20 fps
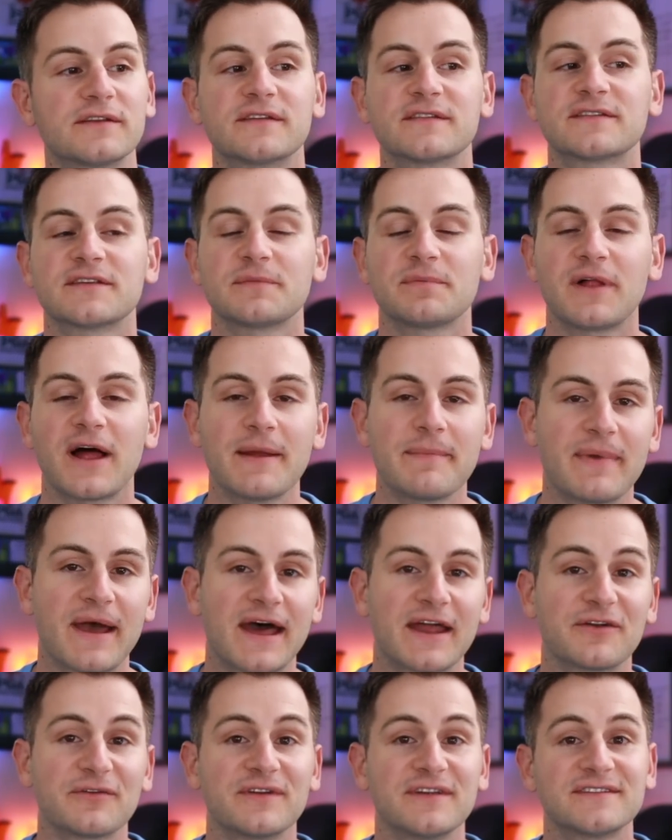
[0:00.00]
to supply
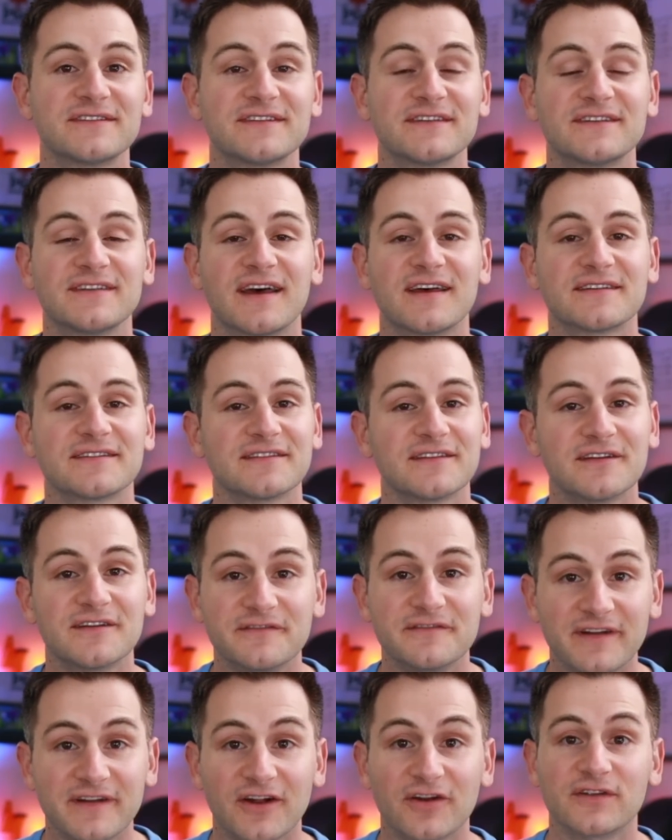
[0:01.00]
batteries to Tesla
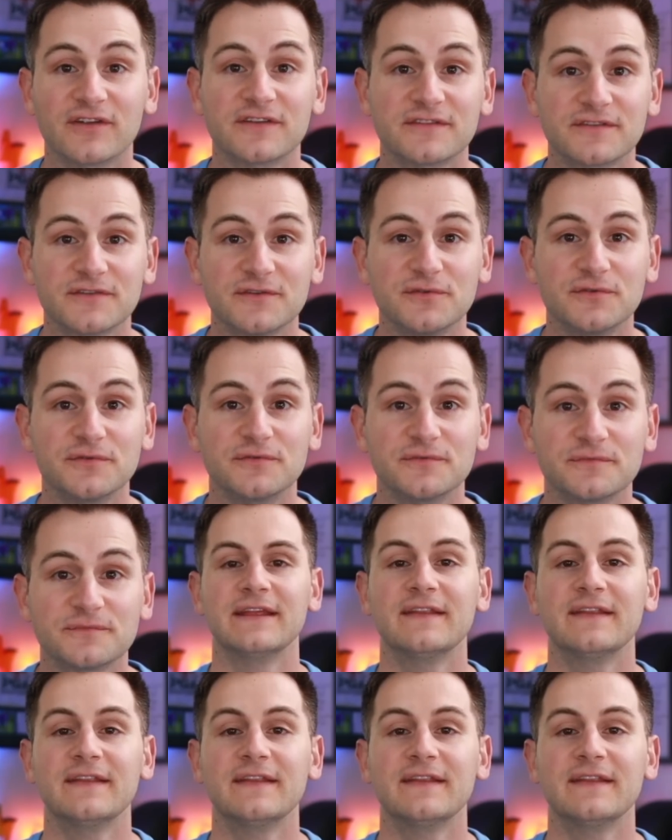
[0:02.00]
very soon."